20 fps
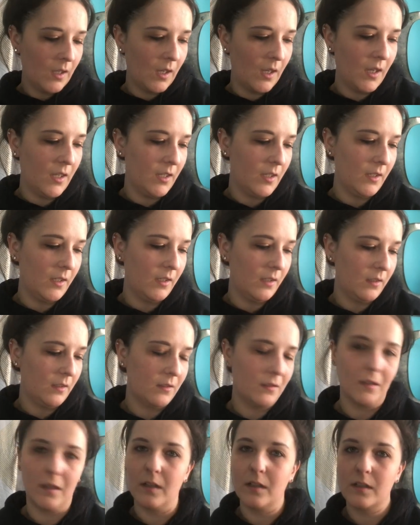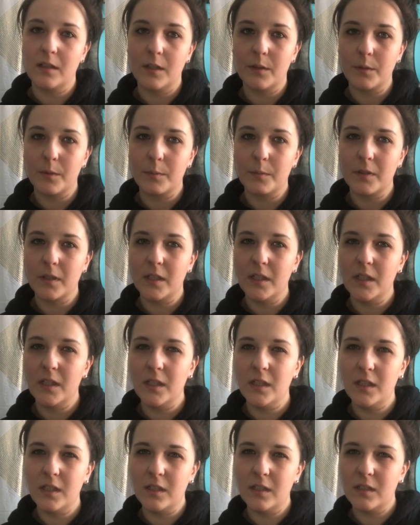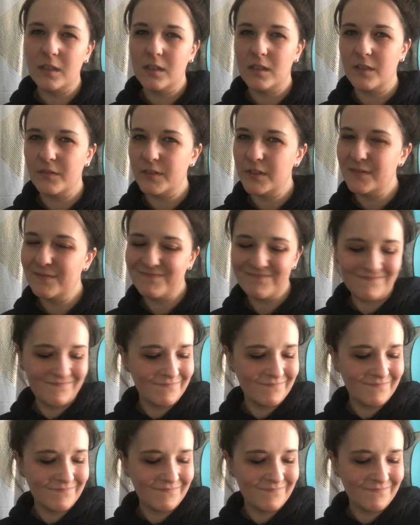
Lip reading: I thought they were pretty different.